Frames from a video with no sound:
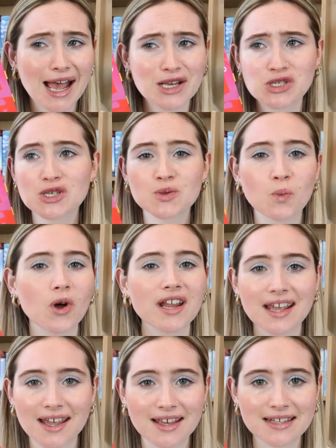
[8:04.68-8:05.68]
and just what
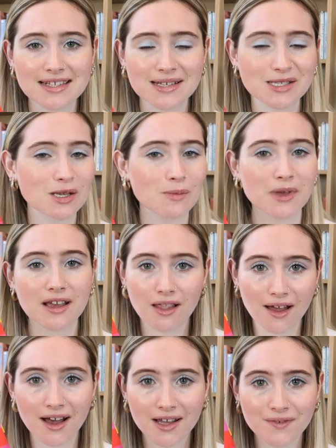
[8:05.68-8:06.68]
it is to be
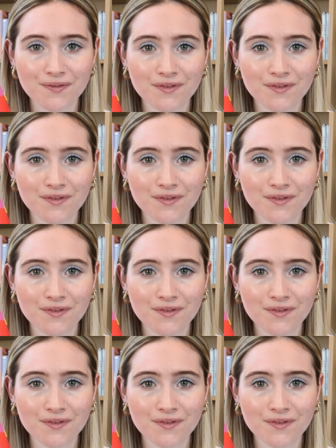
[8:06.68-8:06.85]
alive.